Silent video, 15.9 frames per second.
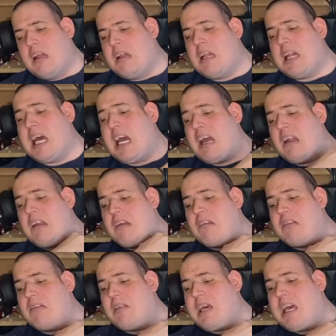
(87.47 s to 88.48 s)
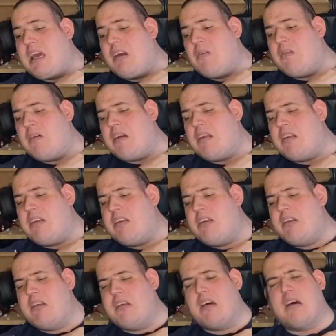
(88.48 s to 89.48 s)
necklace thing,
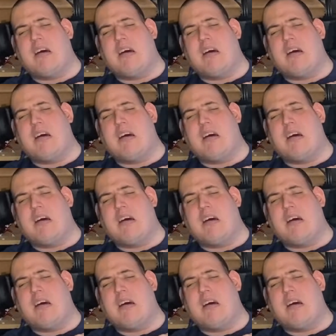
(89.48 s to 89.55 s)
which